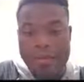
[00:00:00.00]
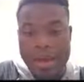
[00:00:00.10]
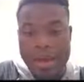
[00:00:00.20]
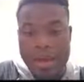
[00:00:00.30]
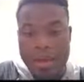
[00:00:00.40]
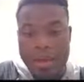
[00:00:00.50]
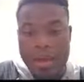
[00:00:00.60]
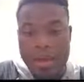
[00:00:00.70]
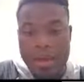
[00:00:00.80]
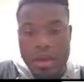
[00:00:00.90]
vec
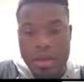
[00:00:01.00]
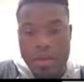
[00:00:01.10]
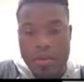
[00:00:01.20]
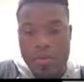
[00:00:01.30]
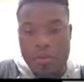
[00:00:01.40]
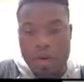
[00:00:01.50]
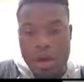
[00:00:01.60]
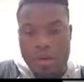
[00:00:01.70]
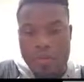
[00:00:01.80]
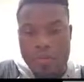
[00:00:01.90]
of
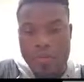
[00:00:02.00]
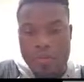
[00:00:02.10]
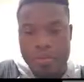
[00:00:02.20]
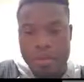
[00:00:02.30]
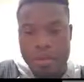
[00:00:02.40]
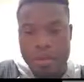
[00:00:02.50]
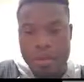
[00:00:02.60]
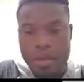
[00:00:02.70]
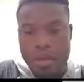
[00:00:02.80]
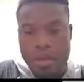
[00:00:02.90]
1
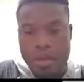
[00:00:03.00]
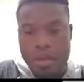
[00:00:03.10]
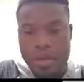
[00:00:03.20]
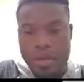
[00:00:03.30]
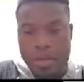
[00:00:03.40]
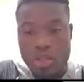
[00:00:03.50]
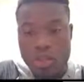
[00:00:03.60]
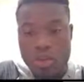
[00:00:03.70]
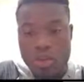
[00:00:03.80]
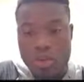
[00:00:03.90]

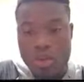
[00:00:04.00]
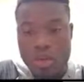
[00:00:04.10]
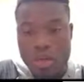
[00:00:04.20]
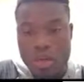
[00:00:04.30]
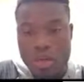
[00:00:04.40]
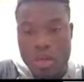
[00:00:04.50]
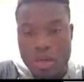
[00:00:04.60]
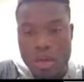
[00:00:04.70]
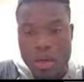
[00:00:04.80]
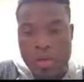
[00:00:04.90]
to
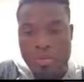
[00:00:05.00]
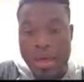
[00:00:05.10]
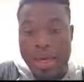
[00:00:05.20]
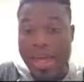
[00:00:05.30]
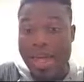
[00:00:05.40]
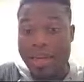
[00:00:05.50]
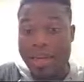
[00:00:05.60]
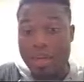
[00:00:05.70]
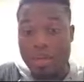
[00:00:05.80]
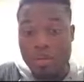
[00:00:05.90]
my
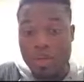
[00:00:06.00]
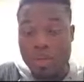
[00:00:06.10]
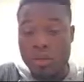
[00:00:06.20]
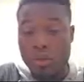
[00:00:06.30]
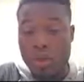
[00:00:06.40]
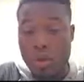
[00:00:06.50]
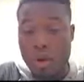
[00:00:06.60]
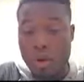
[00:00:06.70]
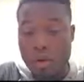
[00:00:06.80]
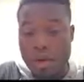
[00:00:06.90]
end, which is
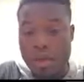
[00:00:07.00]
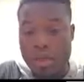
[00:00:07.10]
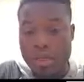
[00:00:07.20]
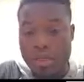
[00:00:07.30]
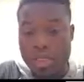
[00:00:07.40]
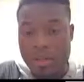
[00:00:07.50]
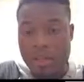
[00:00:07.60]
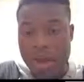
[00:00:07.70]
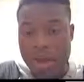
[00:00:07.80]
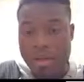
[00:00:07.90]
4,
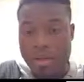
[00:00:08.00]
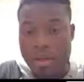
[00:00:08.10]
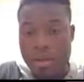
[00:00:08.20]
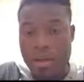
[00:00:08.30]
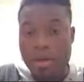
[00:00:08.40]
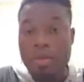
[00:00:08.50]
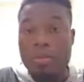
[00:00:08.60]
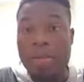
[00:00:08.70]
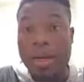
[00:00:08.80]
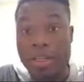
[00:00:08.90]
divided
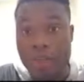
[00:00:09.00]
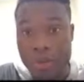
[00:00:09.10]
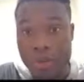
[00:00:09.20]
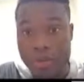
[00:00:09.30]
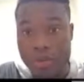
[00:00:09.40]
by 2.